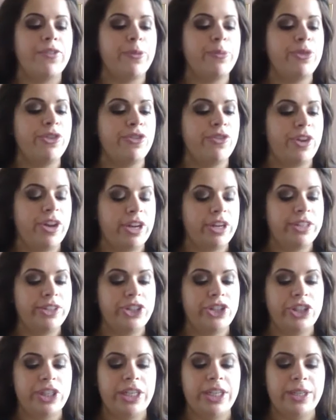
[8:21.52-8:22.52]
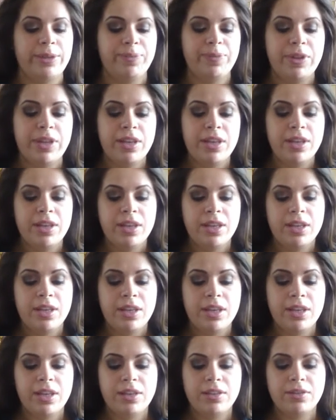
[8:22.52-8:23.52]
from Givenchy
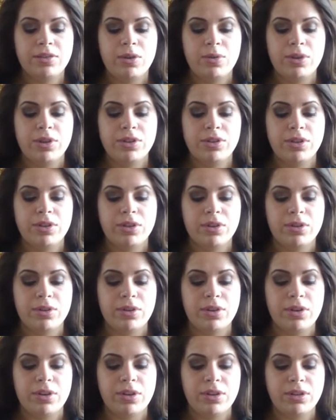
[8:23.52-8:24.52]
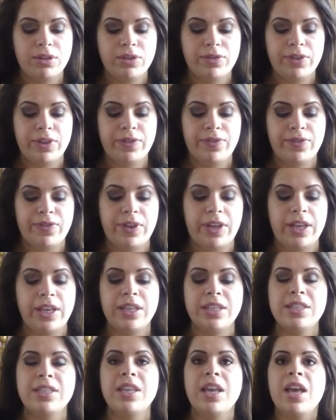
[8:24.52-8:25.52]
is going to go all over the
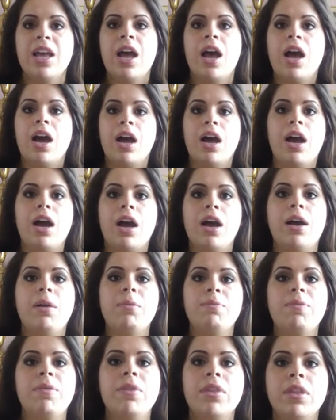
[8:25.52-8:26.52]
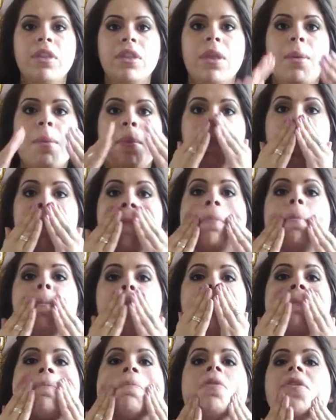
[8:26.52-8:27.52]
face. The
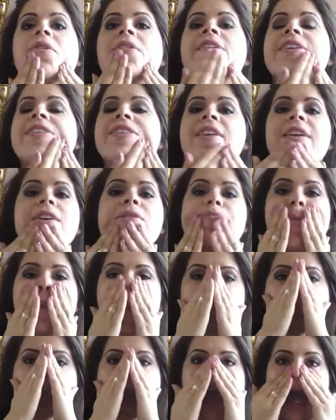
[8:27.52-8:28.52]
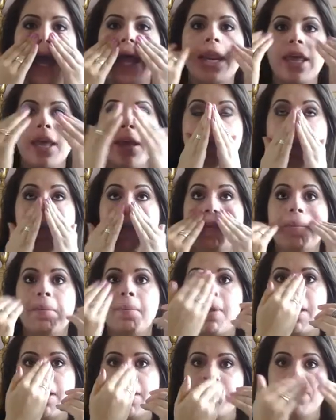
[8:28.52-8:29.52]
reason I've been adding
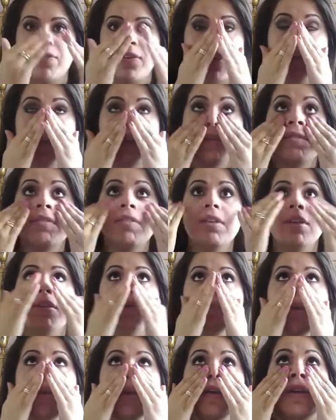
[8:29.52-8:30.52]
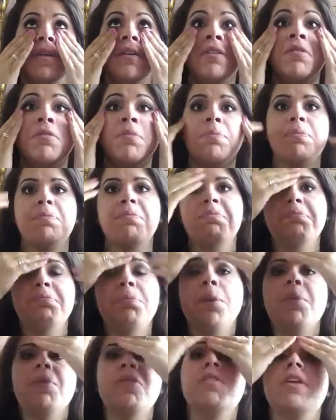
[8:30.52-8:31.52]
my face is because
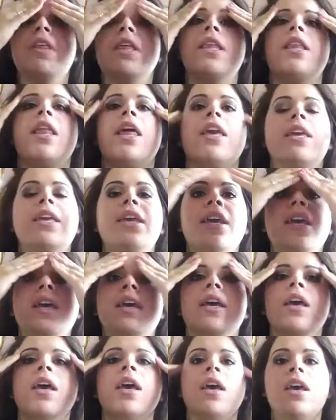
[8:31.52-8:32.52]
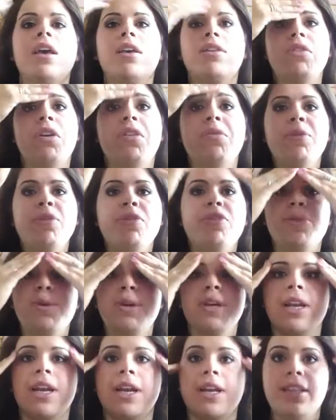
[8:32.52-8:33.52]
people say they like it, so I've been
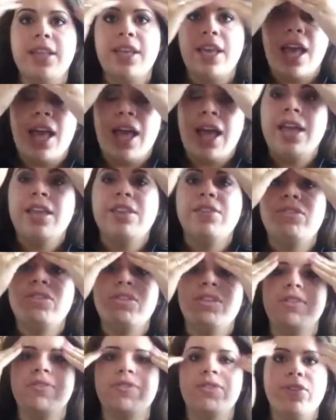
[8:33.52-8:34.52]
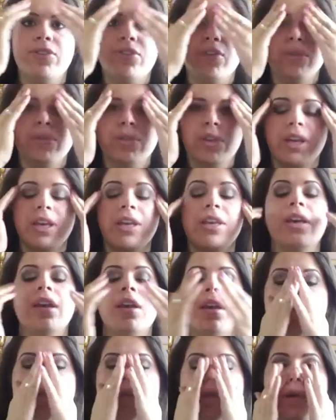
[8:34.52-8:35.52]
doing it at the end so that if you don't like
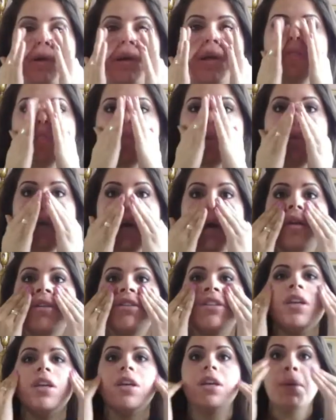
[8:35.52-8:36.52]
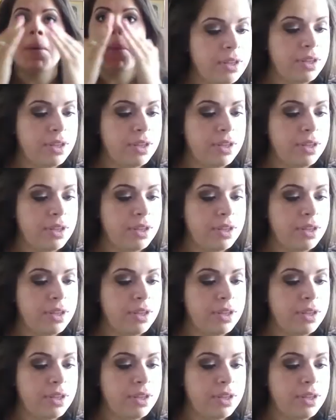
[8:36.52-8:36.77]
it, you don't have to watch it.